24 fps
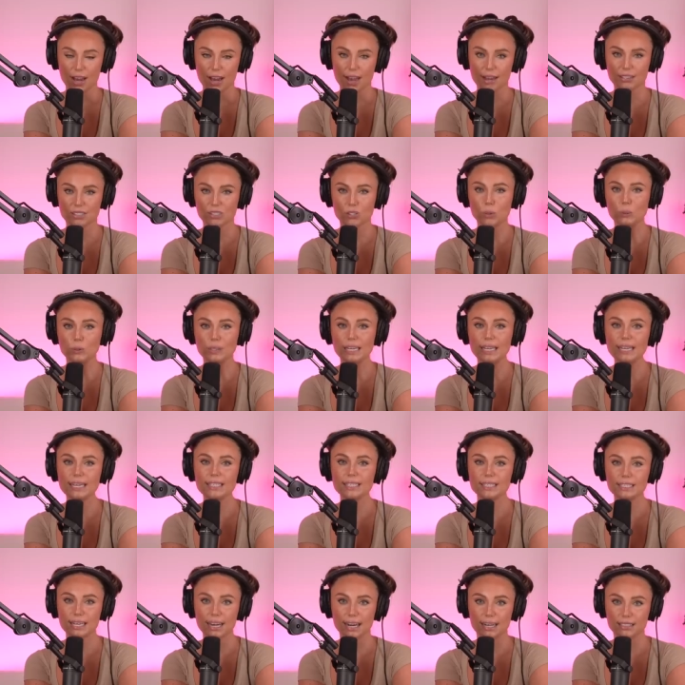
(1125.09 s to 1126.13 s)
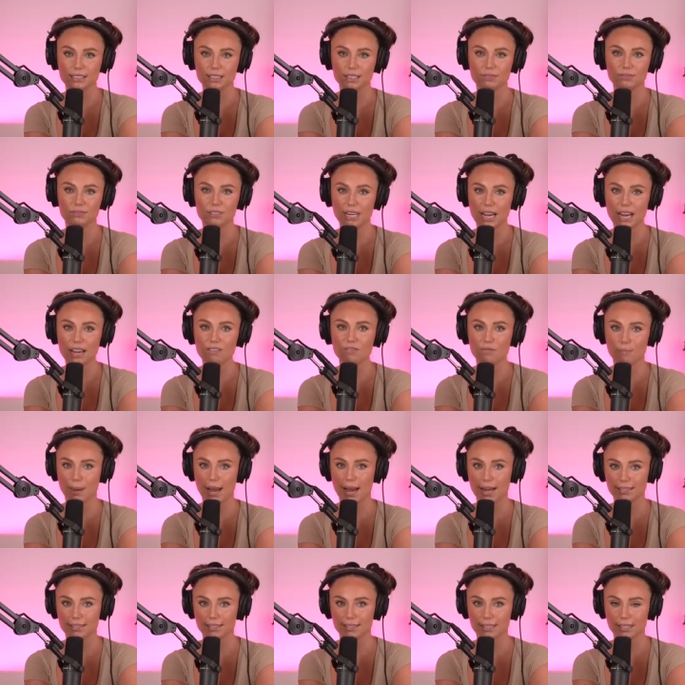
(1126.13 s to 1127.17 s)
And so lead detective Dave
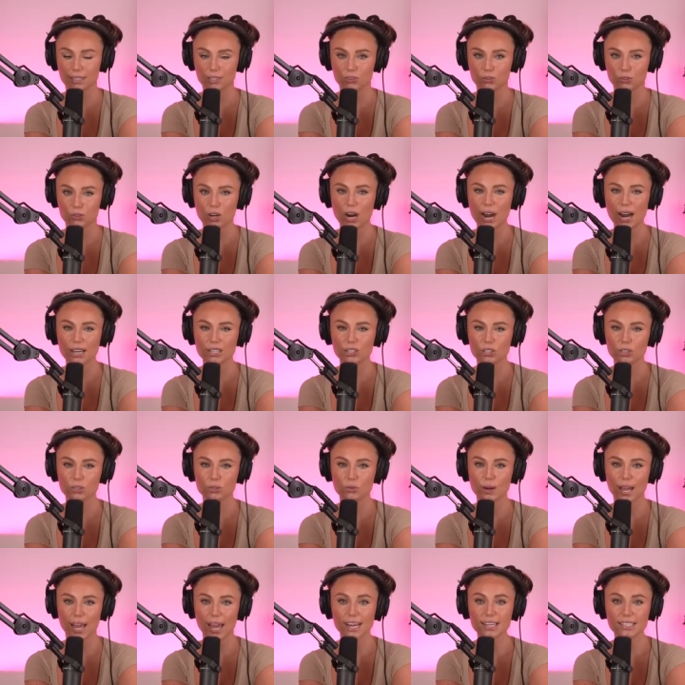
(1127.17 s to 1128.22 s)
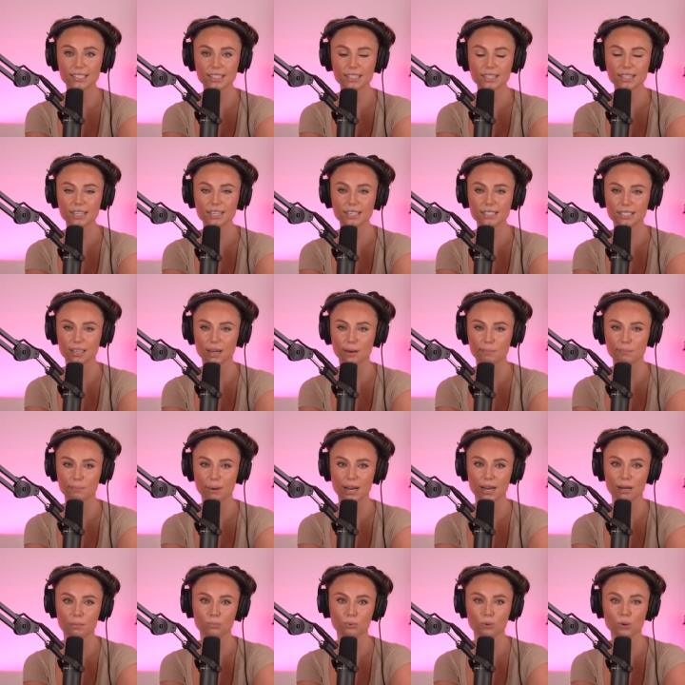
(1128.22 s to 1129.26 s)
Madsen tried to hasten things up
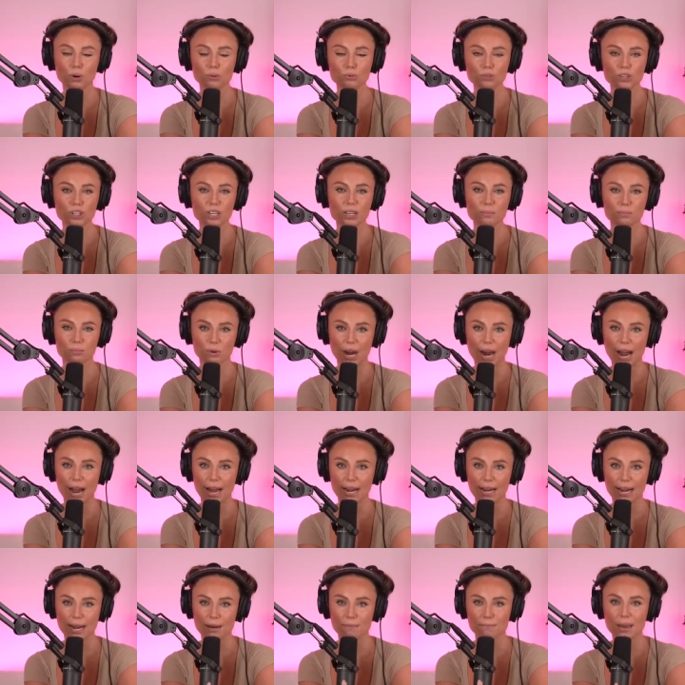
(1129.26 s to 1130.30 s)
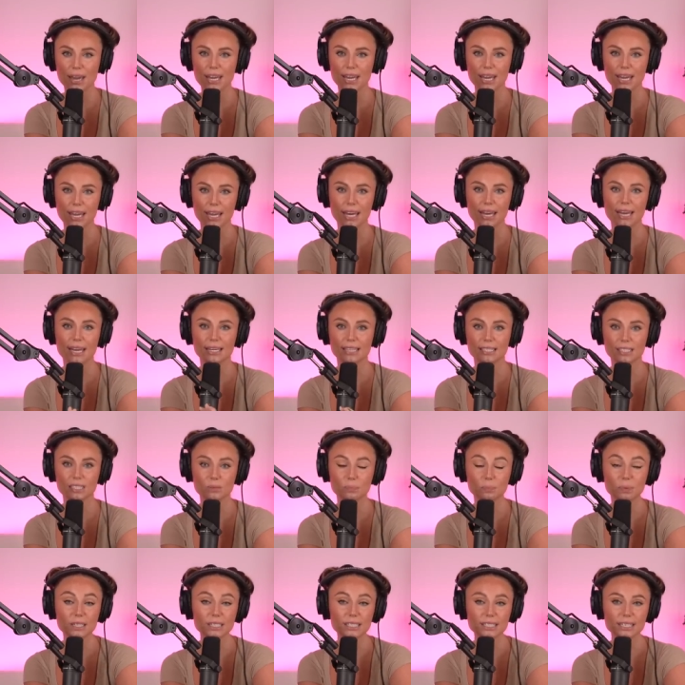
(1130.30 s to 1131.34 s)
by approaching Brad and making it
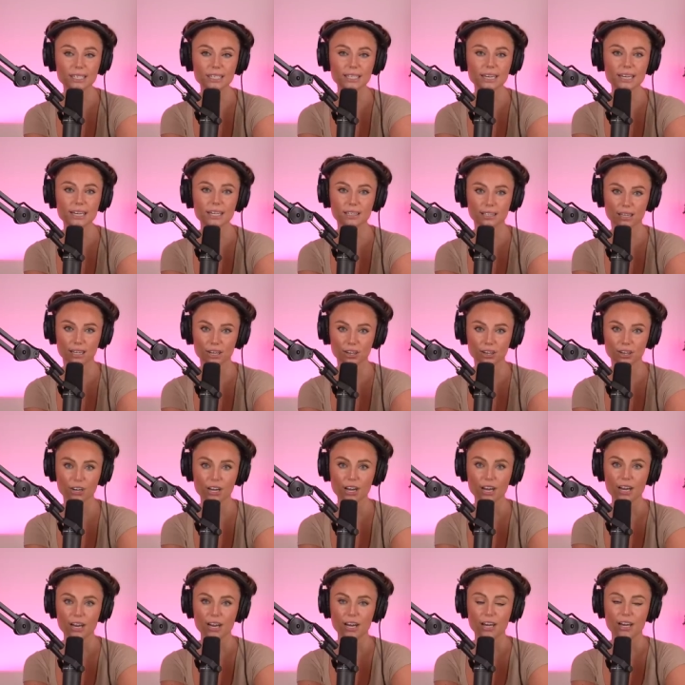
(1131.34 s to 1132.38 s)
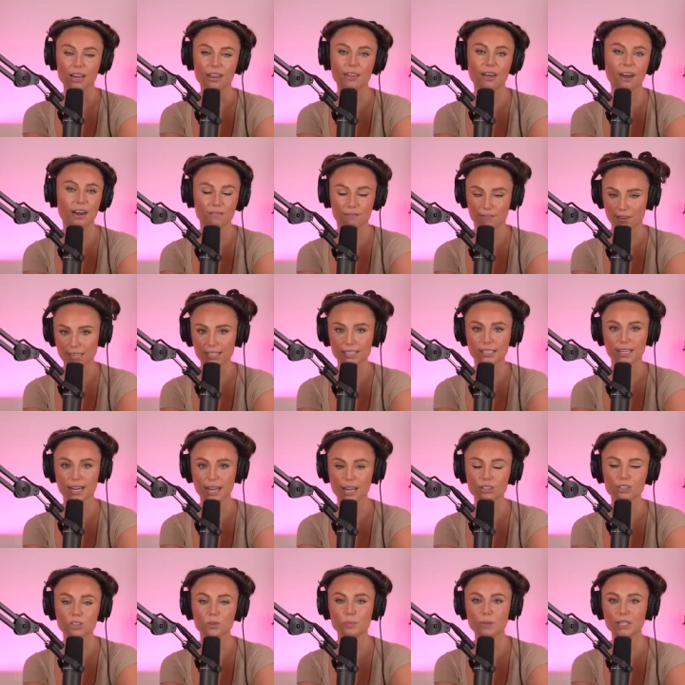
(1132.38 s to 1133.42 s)
explicitly clear that
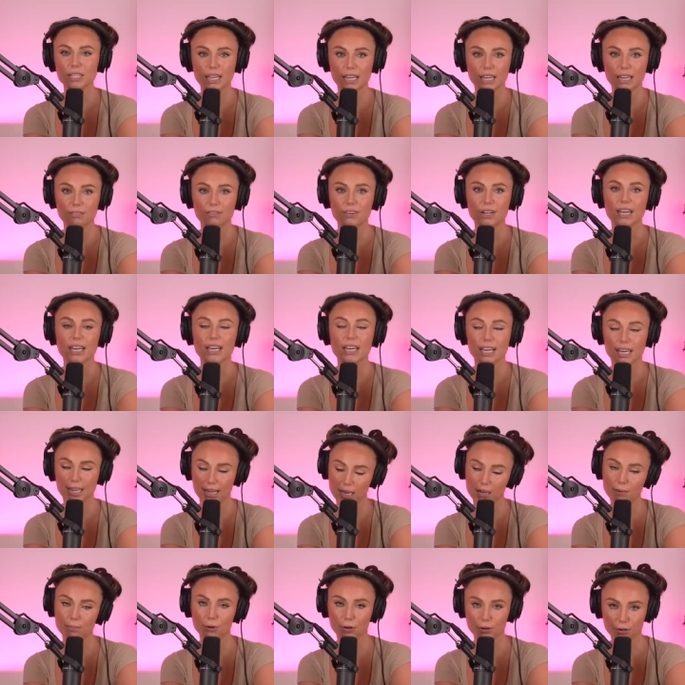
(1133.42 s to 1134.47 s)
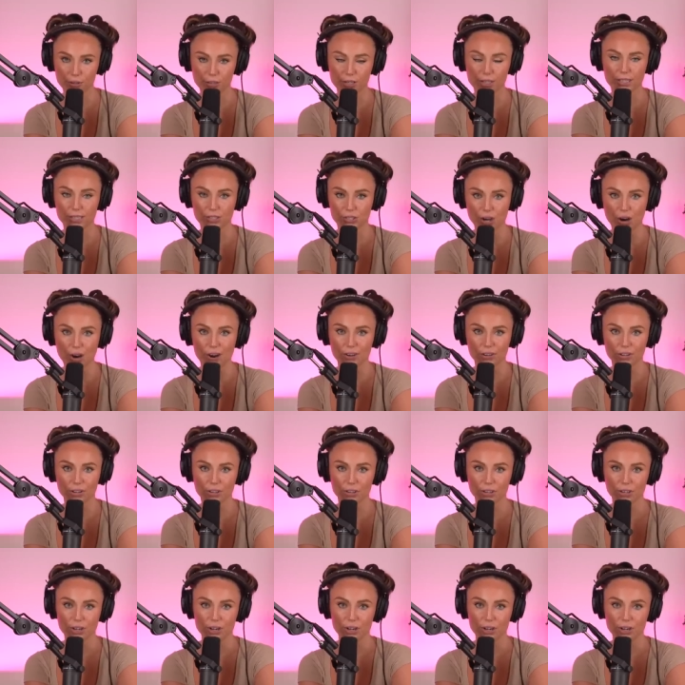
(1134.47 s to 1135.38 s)
investigators believed he had murdered his daughter.